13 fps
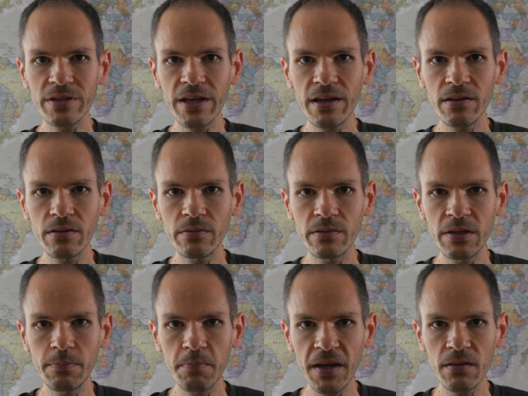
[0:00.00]
they
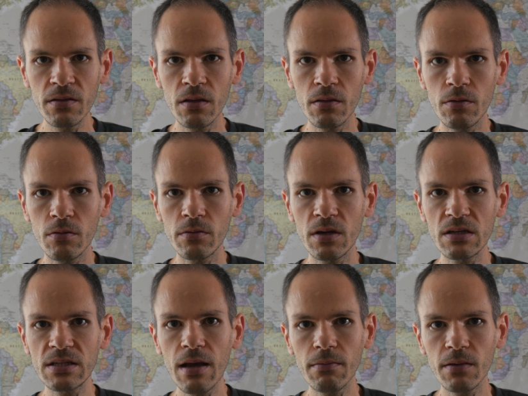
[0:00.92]
depended on their
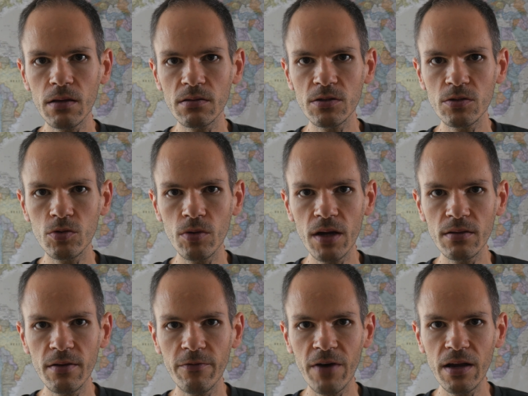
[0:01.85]
subjects to get
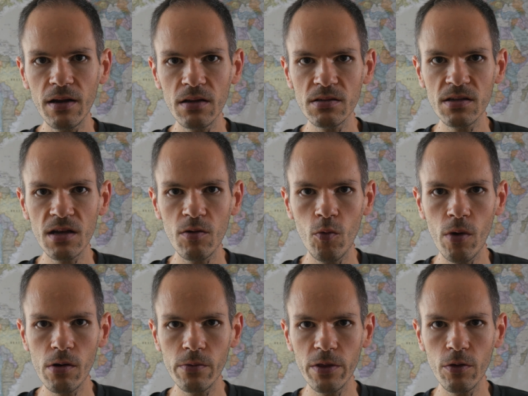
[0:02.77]
the financial
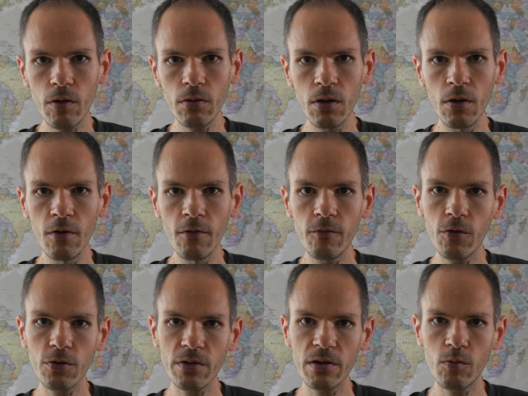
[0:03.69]
wherewithal
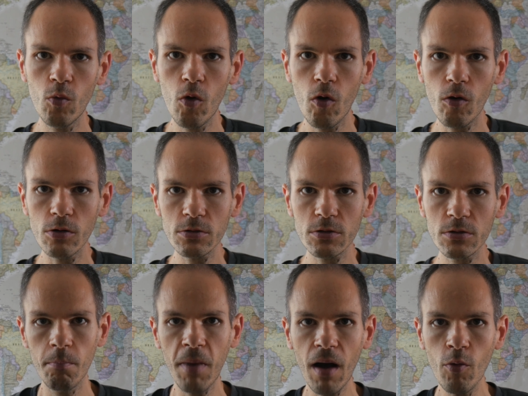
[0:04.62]
for their wars.
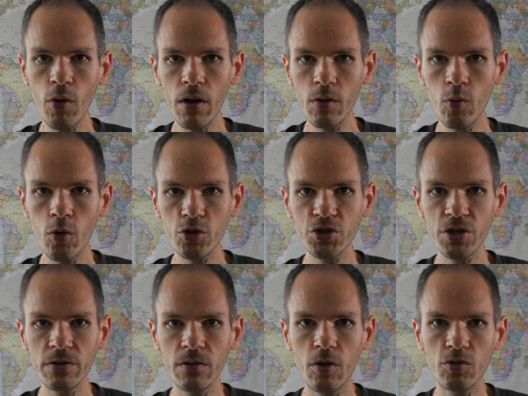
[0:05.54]
Power
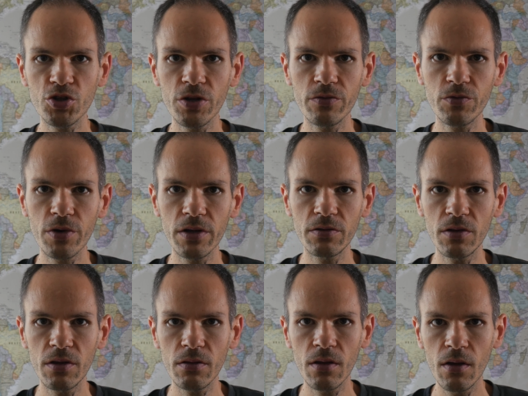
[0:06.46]
wasn't
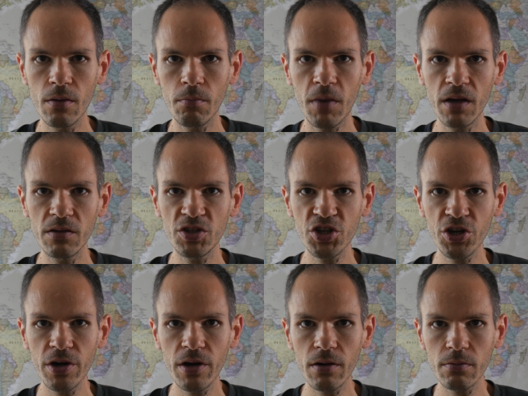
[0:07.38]
concentrated, but
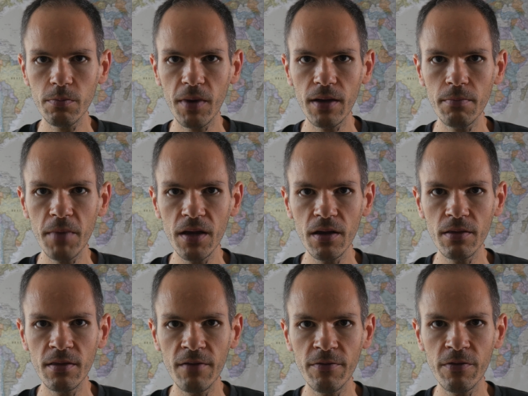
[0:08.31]
shared by many
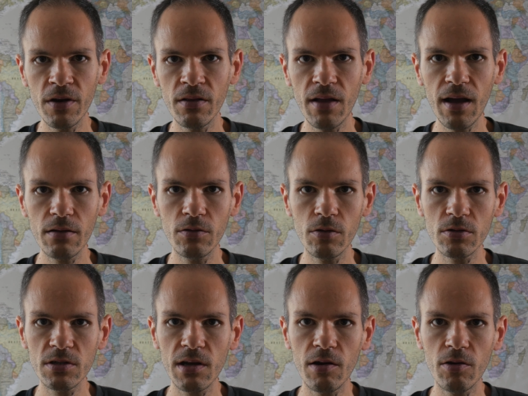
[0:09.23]
different
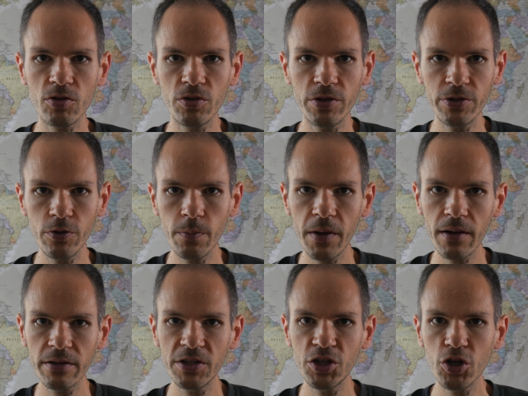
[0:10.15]
actors across the
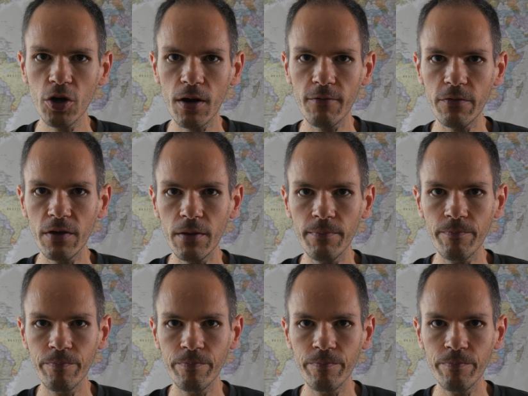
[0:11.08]
European geography.